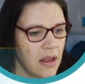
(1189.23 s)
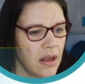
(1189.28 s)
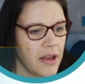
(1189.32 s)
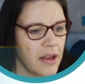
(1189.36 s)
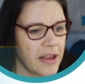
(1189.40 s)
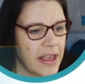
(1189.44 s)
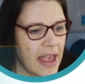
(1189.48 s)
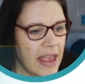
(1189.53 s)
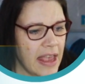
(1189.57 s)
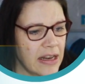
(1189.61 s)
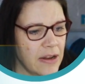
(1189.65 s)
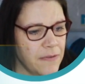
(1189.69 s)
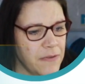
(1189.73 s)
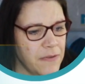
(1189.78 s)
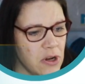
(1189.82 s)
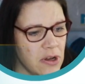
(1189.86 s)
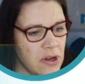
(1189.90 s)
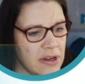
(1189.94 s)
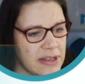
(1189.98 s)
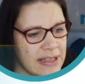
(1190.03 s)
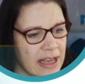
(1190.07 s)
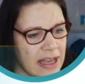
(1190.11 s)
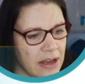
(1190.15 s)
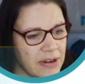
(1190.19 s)
Okay, and if you
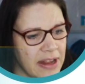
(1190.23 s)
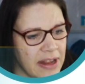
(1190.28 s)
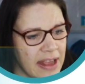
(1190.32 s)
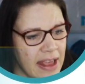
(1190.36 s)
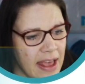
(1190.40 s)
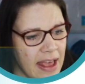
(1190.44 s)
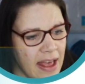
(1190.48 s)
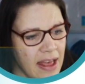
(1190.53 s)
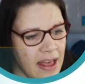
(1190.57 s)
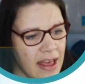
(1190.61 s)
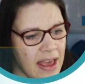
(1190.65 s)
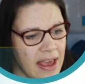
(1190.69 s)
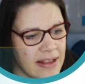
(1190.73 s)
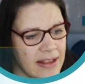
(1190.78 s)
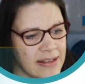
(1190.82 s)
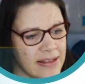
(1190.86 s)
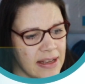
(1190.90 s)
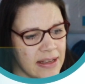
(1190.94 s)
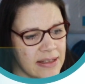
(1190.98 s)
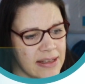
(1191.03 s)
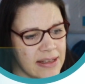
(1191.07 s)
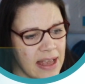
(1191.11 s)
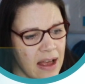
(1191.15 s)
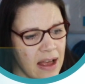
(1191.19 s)
look down here, it
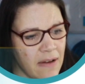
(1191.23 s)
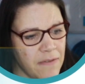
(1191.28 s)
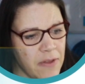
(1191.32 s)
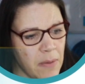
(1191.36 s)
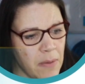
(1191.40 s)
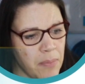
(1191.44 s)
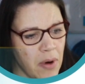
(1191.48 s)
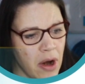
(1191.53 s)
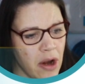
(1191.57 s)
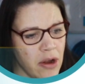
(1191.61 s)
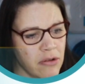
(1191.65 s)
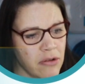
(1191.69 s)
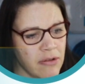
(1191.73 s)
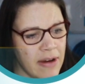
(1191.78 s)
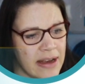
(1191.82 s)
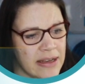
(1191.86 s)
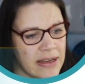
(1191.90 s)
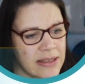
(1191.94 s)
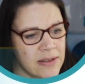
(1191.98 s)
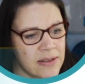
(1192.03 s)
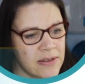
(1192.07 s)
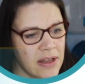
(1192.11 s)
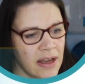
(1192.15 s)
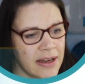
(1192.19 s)
does have the
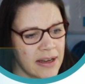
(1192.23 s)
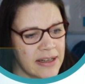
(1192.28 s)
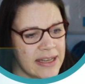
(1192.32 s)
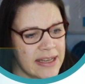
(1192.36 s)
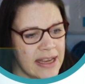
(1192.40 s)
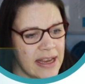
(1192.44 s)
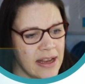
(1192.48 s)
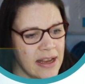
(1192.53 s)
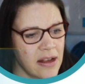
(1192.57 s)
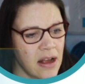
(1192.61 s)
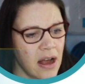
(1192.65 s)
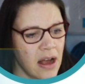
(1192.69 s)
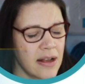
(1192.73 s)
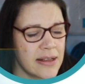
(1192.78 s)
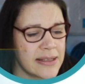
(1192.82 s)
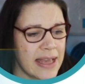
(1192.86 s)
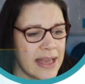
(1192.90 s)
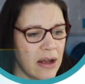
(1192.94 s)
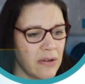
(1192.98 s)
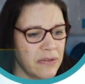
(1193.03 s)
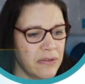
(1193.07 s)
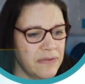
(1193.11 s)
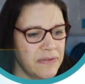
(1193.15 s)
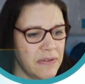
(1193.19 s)
progress, 19 cards
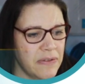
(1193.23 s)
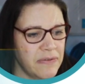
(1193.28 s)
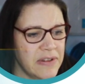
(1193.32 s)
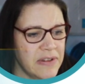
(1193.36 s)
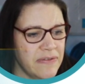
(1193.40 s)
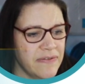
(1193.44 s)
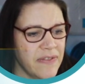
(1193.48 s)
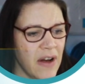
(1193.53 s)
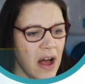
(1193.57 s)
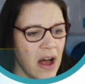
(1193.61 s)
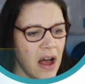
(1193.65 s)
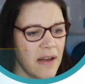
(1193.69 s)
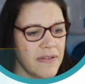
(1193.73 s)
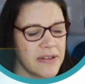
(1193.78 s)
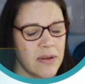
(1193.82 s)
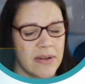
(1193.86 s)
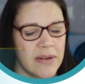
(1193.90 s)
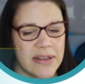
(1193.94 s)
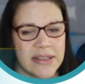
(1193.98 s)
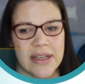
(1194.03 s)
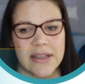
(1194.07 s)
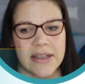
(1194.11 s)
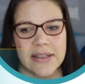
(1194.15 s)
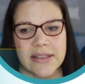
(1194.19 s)
out of 55, so
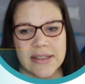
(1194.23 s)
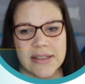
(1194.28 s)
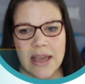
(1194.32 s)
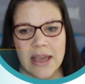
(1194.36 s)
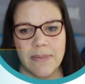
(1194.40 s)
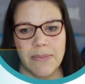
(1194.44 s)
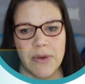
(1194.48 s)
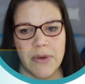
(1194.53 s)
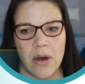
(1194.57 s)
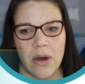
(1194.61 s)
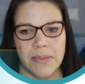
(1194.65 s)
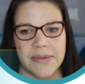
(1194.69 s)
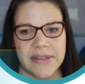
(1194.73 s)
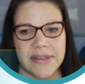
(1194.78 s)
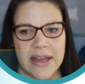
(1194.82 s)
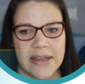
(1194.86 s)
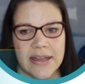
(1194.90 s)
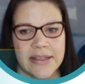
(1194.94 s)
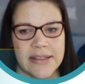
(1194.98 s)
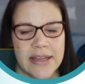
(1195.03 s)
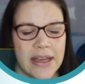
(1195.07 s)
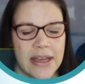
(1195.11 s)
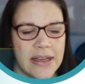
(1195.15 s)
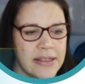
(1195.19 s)
it does keep you
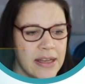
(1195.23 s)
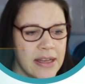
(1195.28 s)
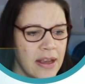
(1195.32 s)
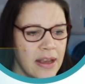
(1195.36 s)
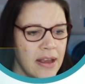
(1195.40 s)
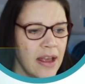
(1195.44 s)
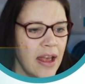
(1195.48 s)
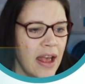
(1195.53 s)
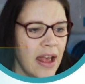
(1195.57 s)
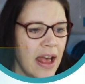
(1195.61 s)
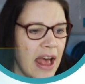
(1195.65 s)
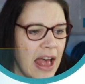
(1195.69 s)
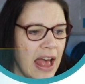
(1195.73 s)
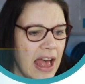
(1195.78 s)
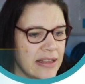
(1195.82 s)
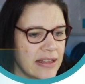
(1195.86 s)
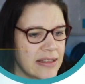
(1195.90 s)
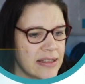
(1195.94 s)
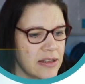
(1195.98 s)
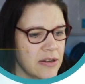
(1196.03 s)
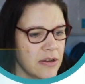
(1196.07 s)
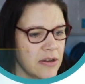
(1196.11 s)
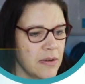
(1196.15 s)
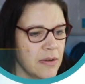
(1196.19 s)
updated
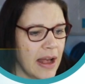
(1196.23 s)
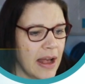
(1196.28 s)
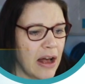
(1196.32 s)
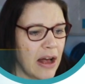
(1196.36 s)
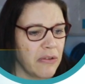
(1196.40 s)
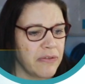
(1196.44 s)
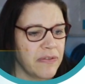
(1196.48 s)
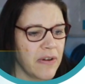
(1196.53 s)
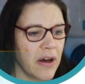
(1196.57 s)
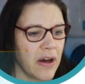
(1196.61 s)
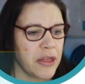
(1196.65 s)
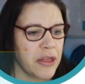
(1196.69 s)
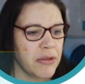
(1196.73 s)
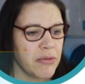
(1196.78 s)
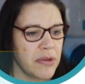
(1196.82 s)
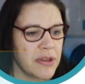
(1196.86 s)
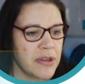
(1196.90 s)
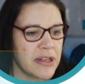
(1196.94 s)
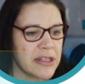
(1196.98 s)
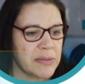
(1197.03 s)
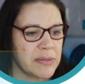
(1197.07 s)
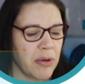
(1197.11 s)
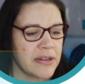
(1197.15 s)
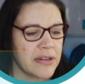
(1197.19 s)
as to how far through
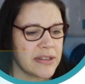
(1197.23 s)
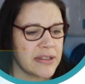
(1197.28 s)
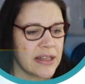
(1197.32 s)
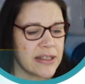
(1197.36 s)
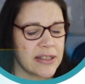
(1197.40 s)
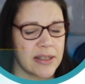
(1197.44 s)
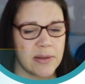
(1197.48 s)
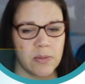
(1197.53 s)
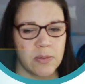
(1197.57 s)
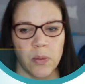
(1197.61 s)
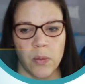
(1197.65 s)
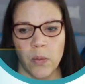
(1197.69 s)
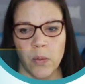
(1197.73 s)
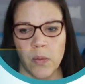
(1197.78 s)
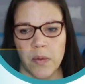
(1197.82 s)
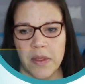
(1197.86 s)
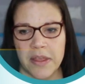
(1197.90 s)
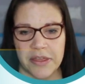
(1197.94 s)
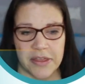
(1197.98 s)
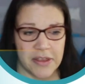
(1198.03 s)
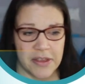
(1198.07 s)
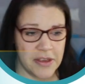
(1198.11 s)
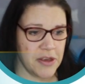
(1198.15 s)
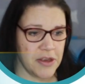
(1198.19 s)
this process
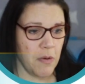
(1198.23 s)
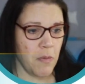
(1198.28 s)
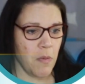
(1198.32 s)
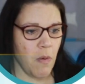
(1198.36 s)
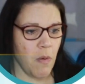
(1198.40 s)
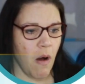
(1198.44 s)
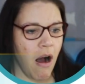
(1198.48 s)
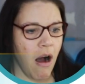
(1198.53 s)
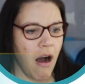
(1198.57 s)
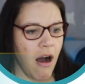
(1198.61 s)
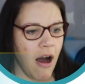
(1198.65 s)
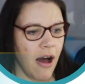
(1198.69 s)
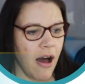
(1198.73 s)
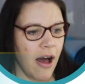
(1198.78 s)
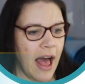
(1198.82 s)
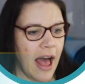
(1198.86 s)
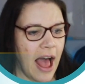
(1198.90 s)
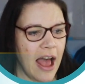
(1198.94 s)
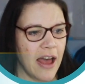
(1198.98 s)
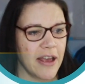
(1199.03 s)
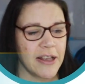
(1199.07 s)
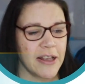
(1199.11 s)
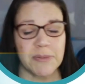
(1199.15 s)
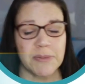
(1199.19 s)
you are.
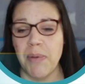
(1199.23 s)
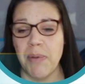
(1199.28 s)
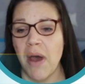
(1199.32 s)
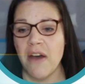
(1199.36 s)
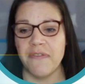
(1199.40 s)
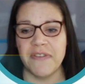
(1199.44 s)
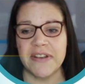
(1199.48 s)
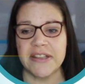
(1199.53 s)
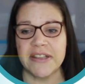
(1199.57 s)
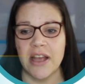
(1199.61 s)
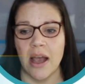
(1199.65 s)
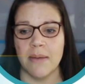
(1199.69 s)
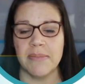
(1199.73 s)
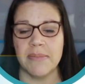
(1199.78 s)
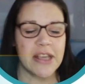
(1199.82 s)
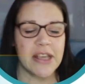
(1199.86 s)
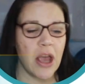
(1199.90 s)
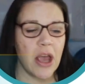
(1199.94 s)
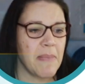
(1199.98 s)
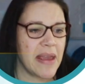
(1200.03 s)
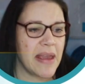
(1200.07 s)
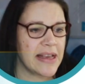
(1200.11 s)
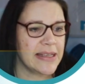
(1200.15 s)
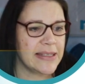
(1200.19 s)
It's perfect time to
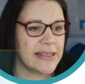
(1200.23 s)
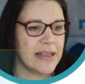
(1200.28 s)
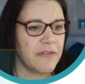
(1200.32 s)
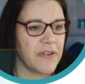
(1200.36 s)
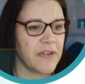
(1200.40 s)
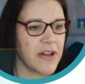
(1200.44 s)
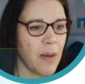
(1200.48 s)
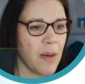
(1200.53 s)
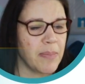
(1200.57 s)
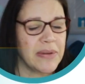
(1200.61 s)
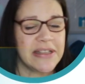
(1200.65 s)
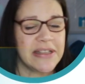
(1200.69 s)
go make yourself a cup